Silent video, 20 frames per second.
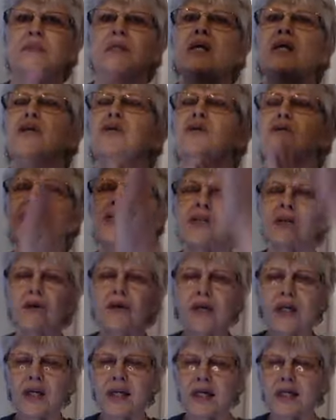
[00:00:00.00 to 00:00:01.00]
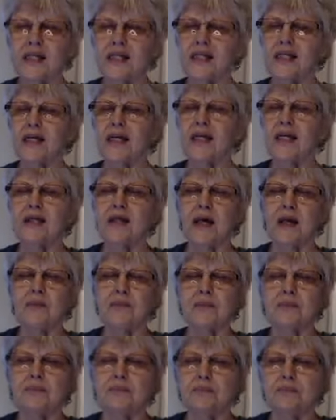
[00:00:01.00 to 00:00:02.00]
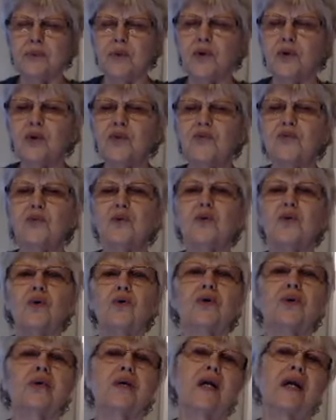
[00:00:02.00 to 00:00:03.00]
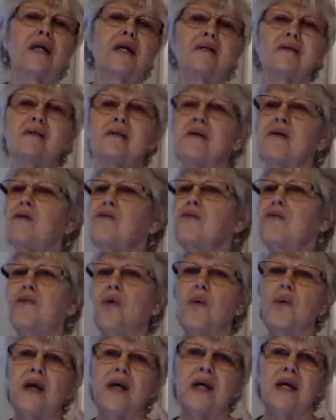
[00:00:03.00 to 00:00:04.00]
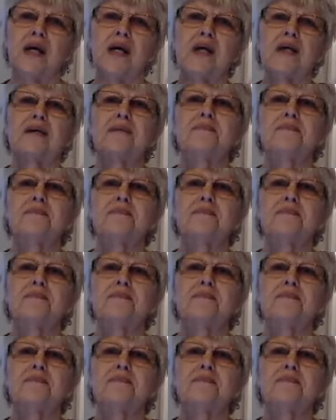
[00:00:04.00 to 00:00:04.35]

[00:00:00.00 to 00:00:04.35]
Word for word: You're still connected in. That beautiful golden light is still flowing in.